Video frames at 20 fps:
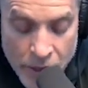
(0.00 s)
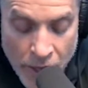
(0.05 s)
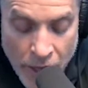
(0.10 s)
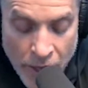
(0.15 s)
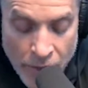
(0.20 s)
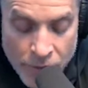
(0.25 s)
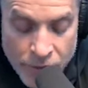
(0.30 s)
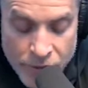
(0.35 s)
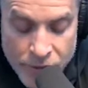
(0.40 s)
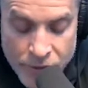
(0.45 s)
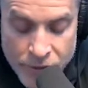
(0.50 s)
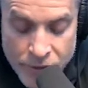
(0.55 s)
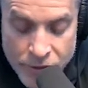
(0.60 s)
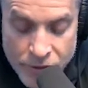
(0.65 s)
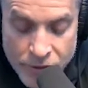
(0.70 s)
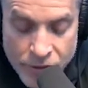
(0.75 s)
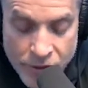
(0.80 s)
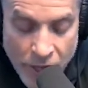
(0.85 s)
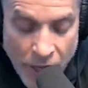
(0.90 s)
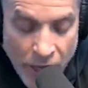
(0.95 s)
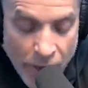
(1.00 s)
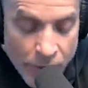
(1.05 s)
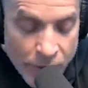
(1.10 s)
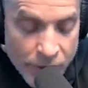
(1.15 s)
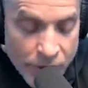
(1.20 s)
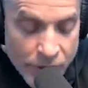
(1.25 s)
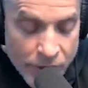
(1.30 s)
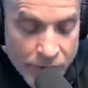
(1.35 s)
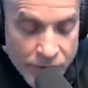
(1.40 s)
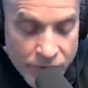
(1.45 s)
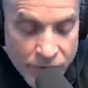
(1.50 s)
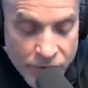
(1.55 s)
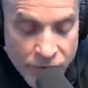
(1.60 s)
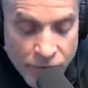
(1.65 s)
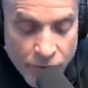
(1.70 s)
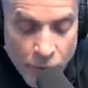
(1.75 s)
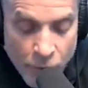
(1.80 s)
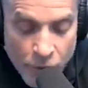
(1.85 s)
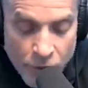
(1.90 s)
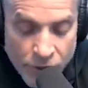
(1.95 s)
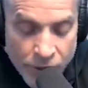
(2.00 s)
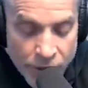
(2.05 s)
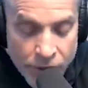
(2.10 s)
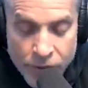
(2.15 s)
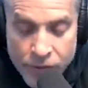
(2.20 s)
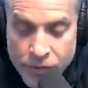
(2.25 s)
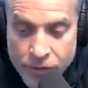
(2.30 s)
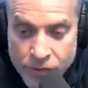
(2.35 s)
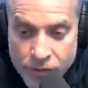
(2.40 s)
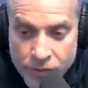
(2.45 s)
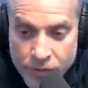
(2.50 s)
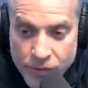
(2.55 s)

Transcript: I was just I would eat four dinners,